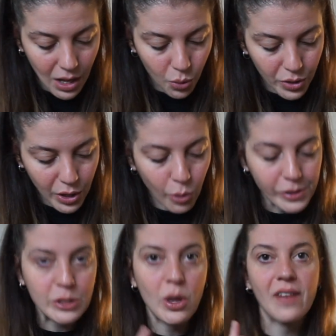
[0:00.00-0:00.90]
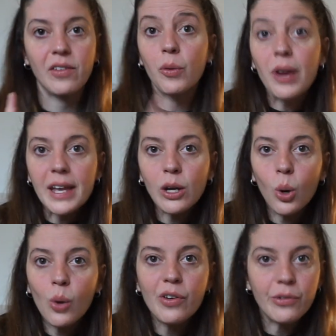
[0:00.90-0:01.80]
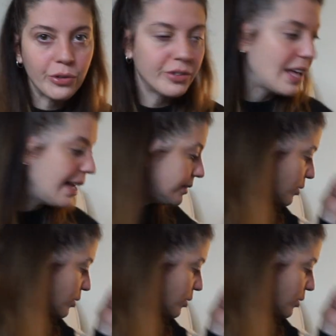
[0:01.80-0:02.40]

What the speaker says: We also have a rain cover for that,